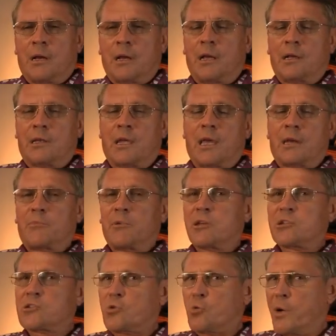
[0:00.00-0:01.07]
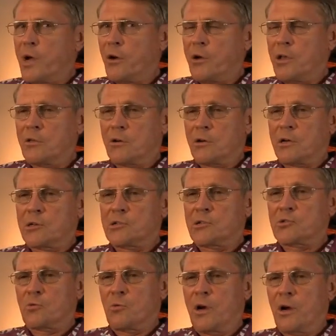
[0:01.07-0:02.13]
It can't be a square either, because a
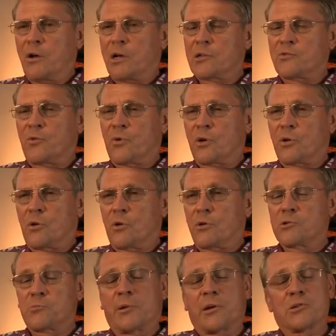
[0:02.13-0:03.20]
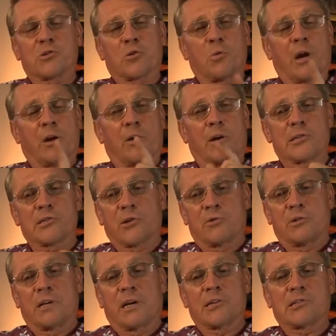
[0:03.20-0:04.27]
square has 4 corners, but a square
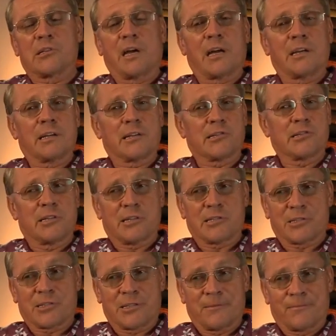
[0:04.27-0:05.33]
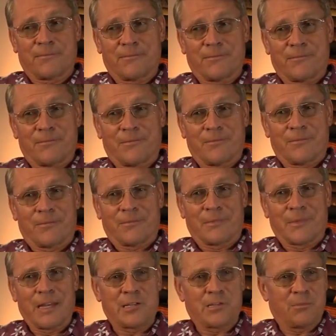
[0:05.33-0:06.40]
also does not exist.
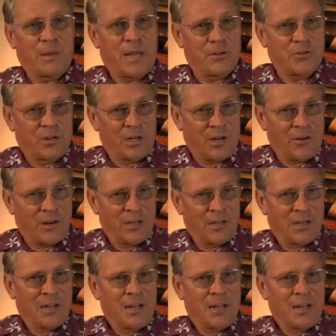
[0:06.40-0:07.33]
It's imaginary.